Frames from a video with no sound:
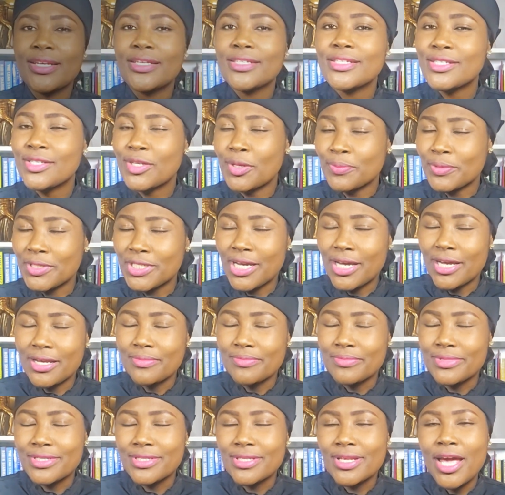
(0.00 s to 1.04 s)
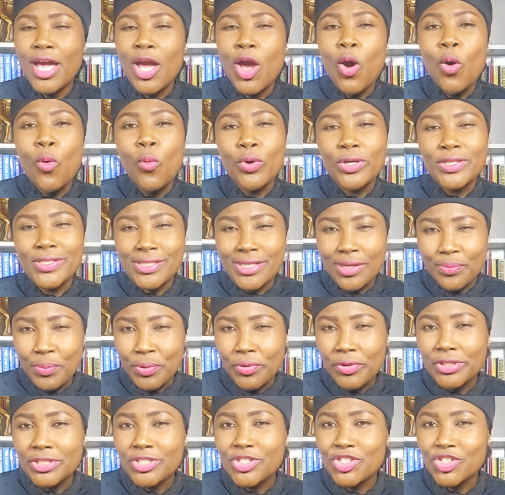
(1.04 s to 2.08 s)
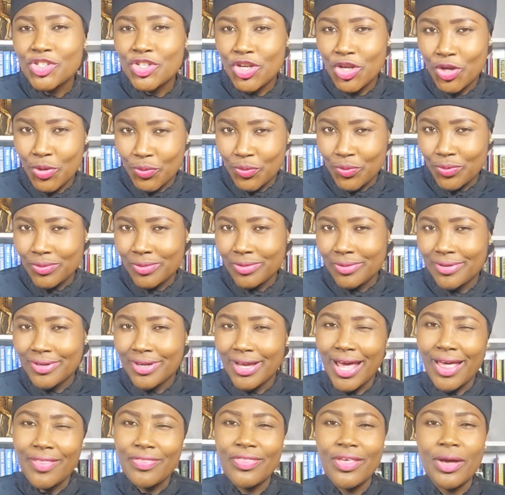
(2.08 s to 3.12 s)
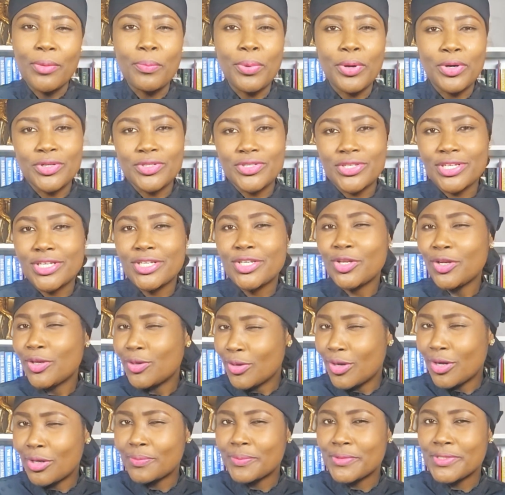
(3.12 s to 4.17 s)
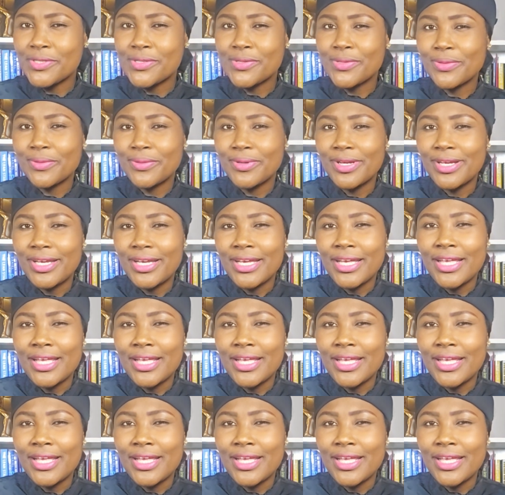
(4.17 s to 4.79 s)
Sometimes, what separates you and that person you look up to,